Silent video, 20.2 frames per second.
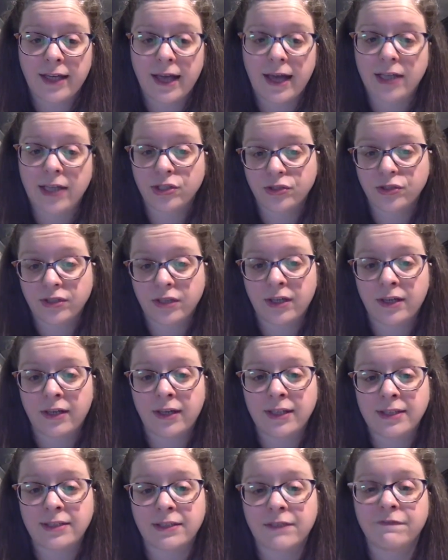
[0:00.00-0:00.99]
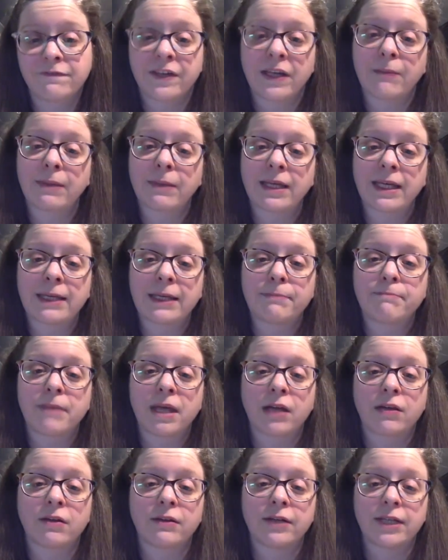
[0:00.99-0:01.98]
exercise, and family
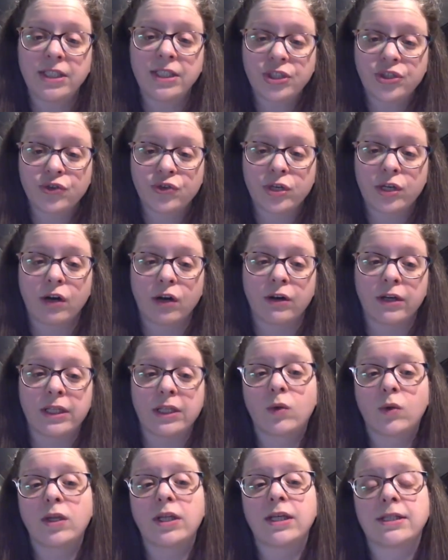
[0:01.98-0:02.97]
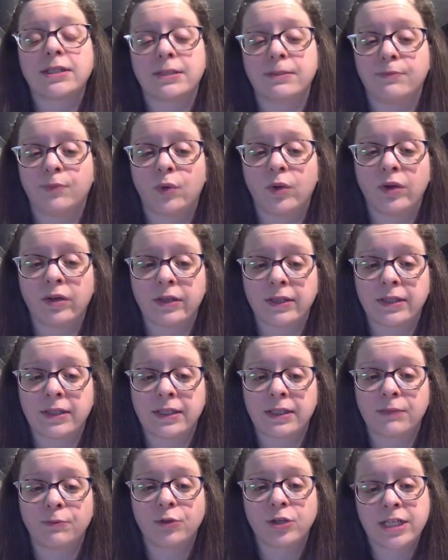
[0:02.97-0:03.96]
medical history are equally as important
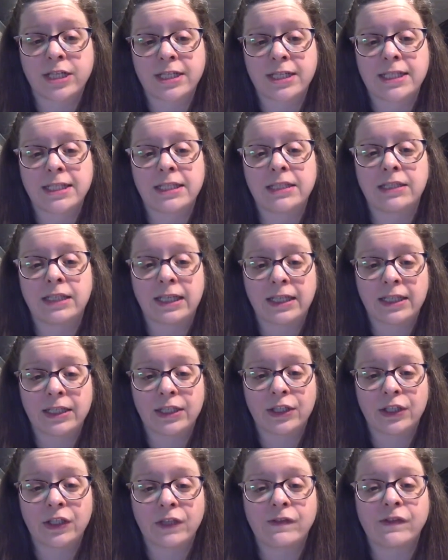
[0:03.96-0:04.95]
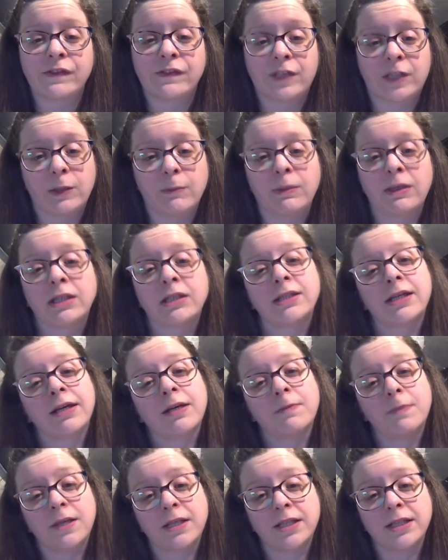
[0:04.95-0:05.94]
in predicting the likelihood of developing
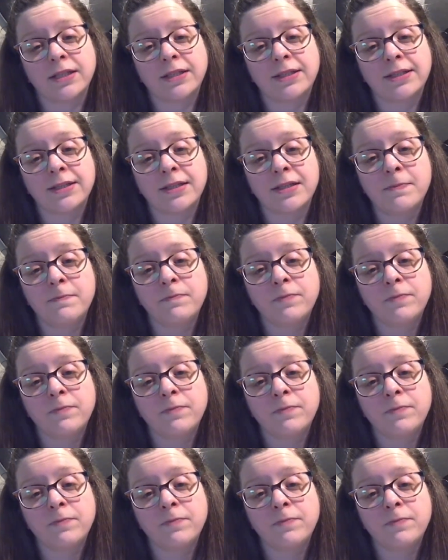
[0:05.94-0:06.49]
diabetes.